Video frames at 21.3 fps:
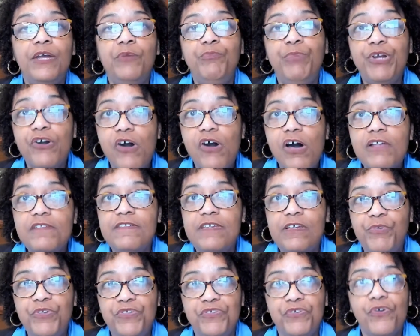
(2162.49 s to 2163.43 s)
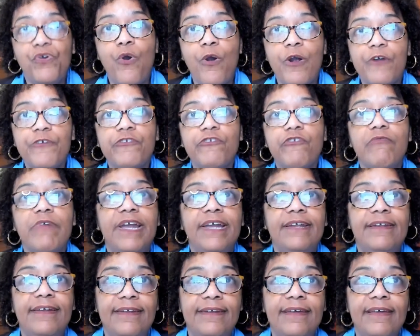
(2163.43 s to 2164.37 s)
because he was
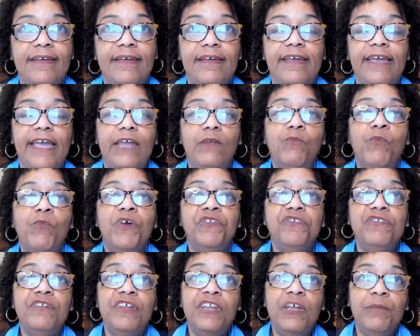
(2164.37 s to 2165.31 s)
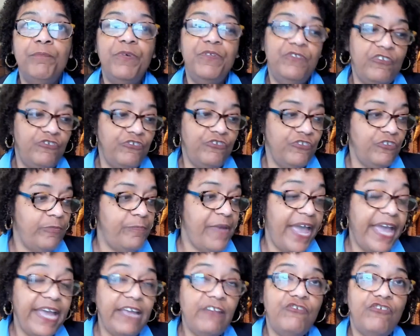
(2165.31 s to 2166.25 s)
incarcerated and wasn't in a position to
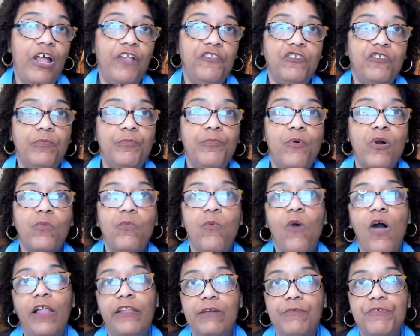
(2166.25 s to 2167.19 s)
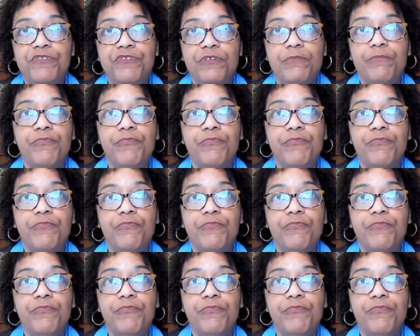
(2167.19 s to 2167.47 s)
pay child support while he was in